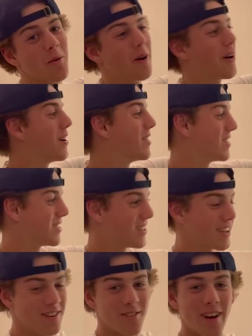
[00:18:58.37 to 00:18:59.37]
water, the
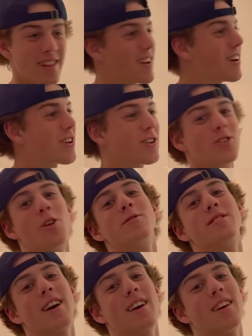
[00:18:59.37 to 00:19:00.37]
sink right there, close
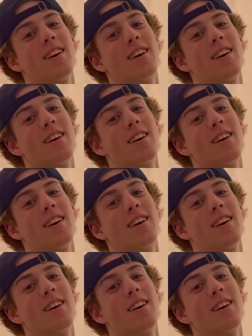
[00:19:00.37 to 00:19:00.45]
second.